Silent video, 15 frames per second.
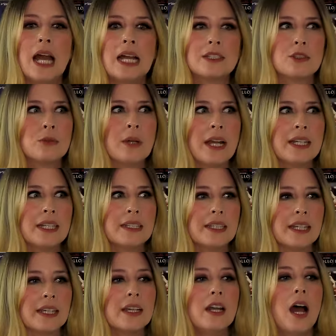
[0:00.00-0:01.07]
not do
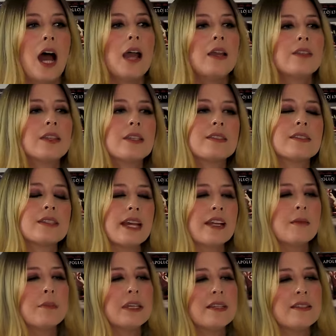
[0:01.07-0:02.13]
anything. Yeah. The
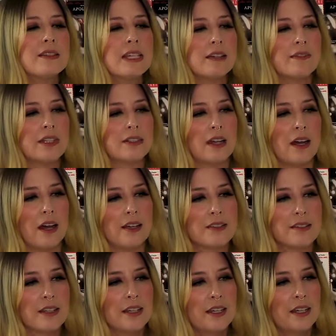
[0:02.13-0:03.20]
setup is given to
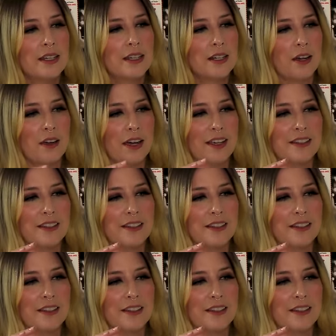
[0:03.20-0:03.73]
us. You know,